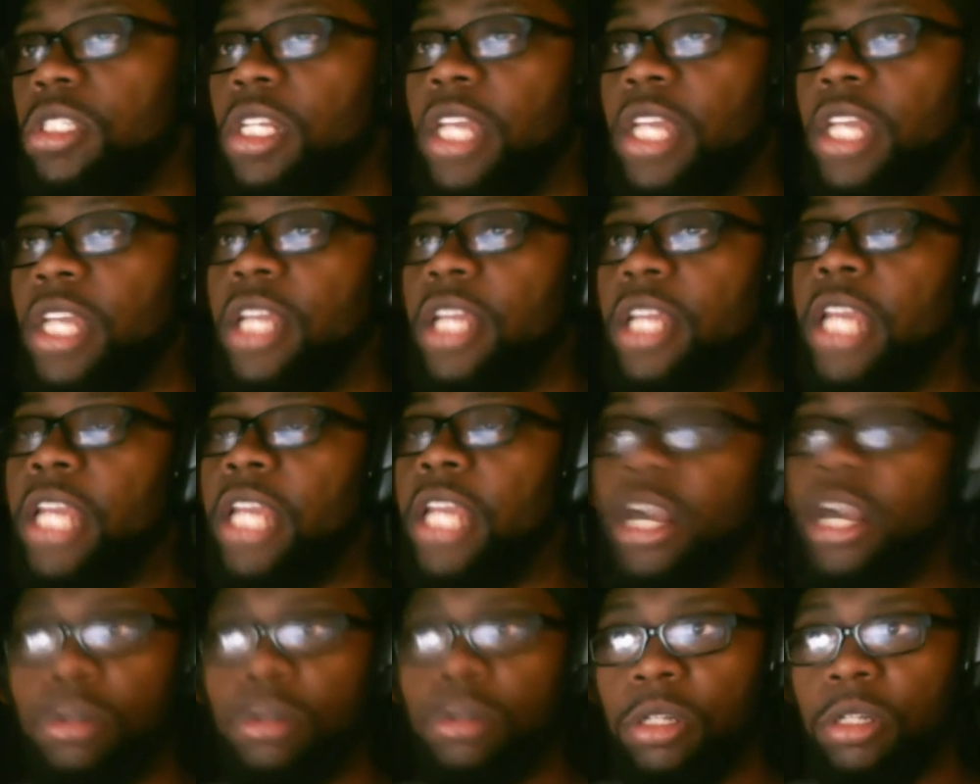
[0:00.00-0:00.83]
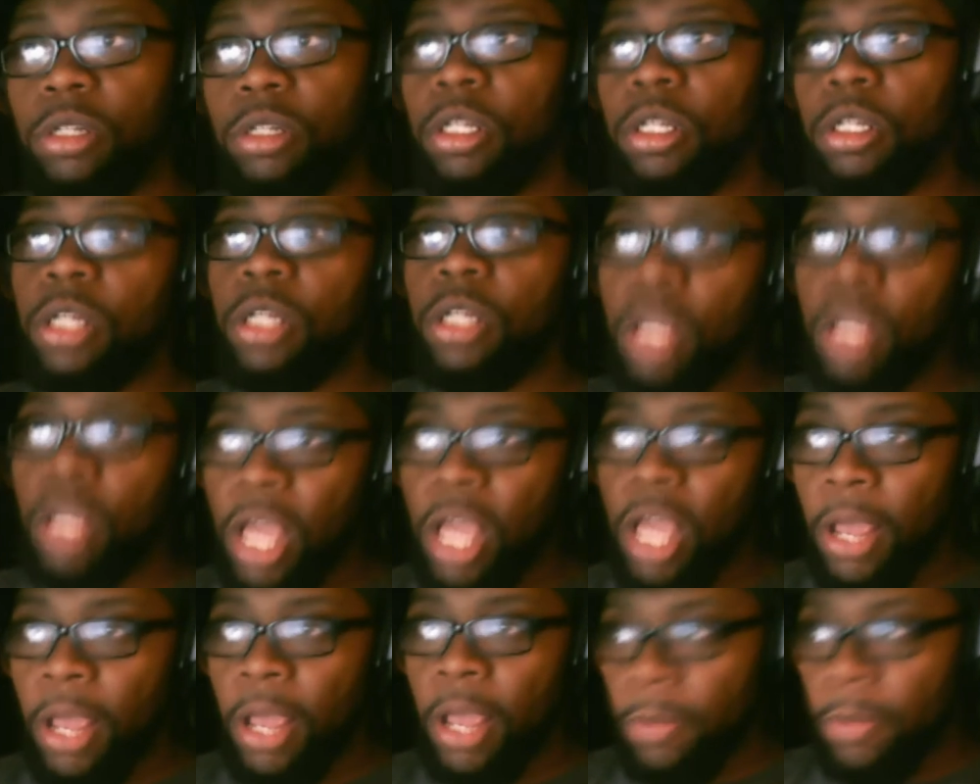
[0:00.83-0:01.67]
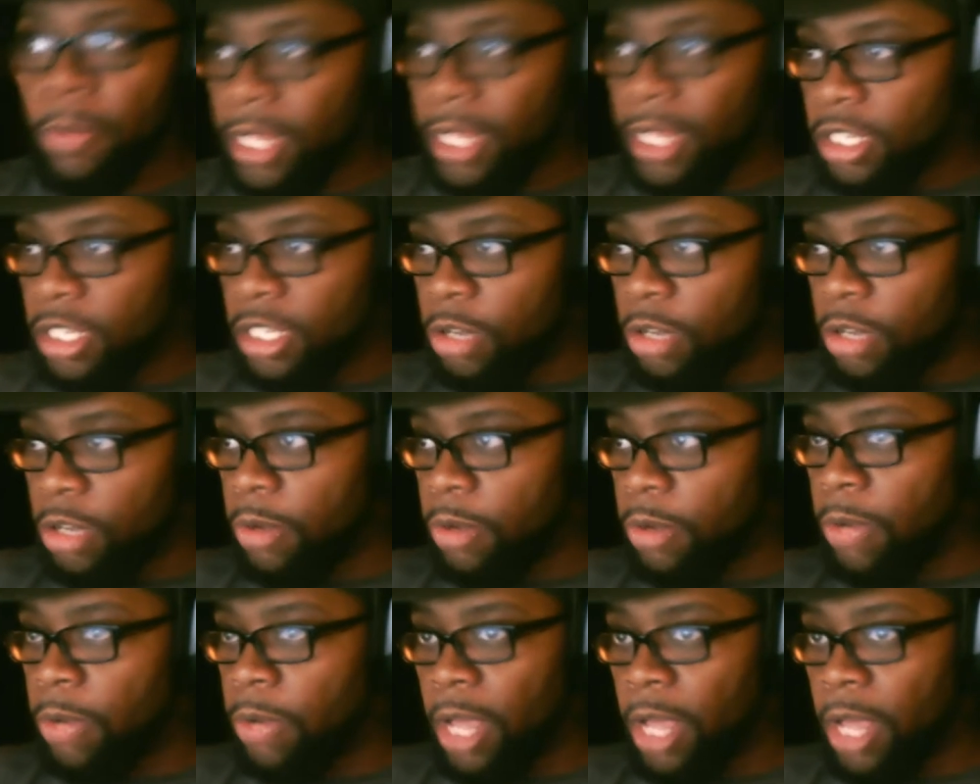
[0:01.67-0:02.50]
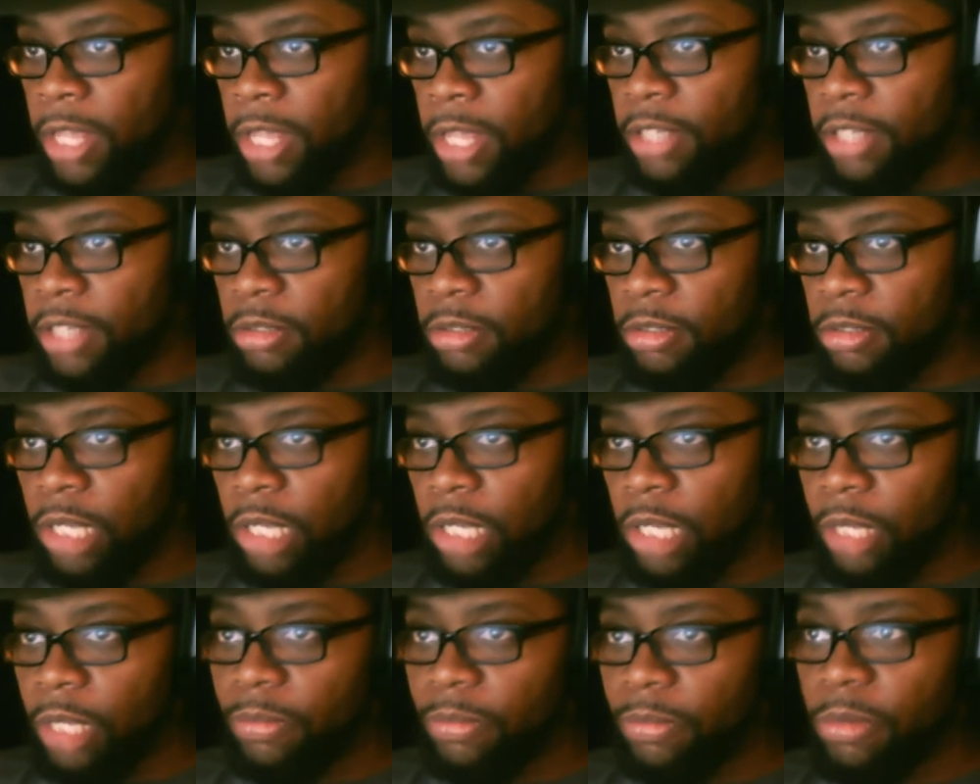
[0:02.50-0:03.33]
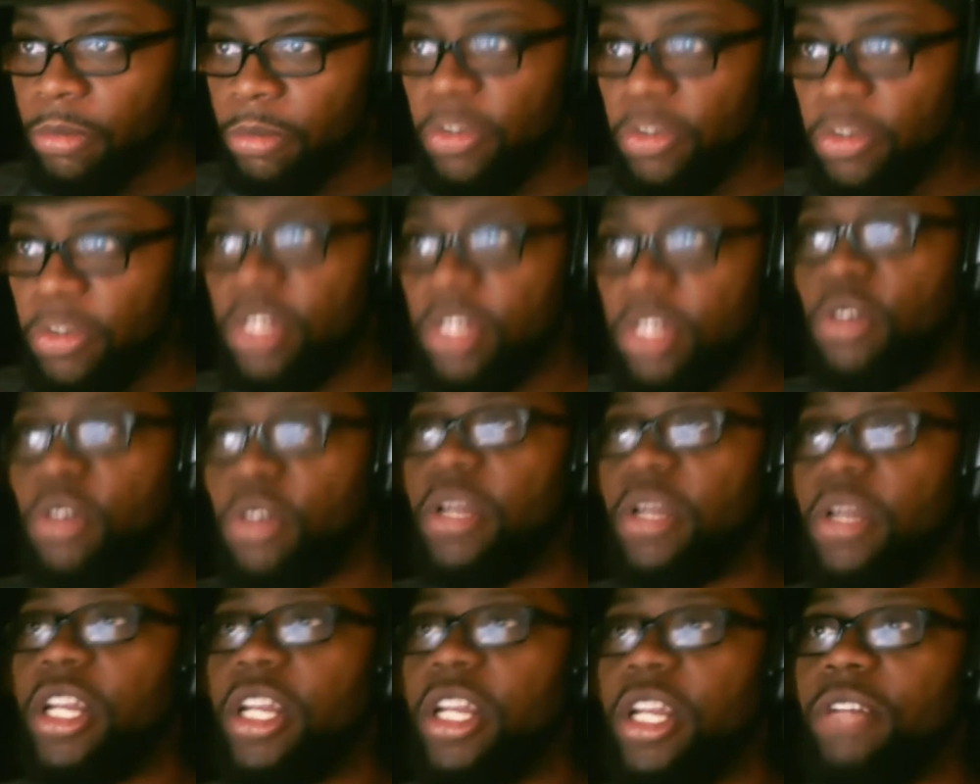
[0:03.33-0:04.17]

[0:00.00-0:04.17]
Now, I would like to know how that movie's going right now,